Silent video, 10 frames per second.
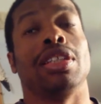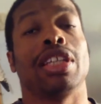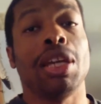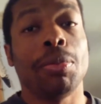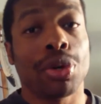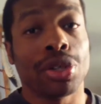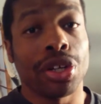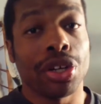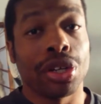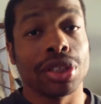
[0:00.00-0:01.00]
the
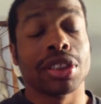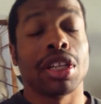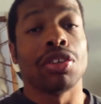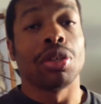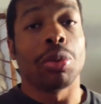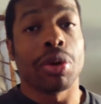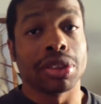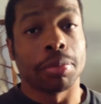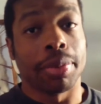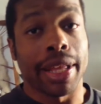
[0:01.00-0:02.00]
keyboard nerds are the
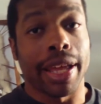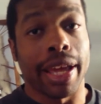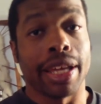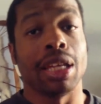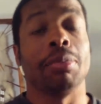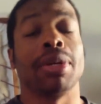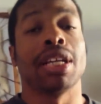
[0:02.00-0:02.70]
words to play.